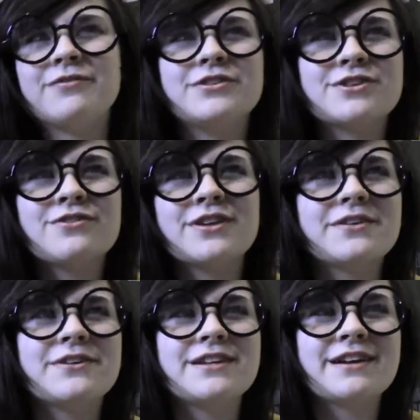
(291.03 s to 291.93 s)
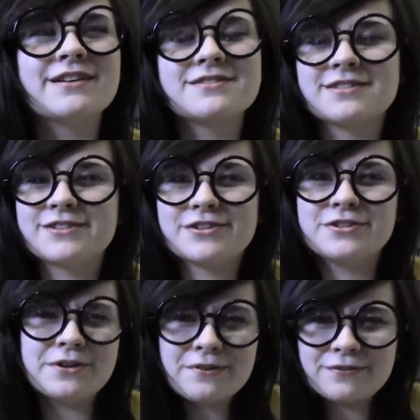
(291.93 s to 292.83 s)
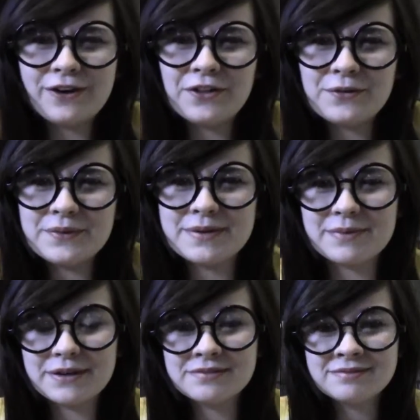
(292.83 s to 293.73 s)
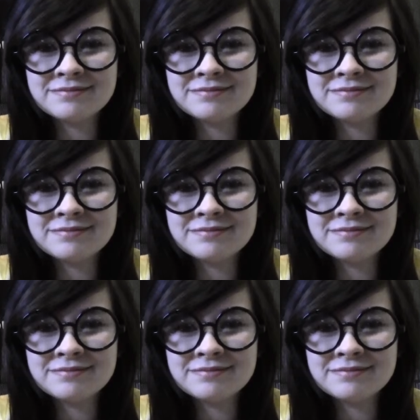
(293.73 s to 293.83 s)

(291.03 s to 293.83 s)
If you don't like reading, I suggest you don't follow me, but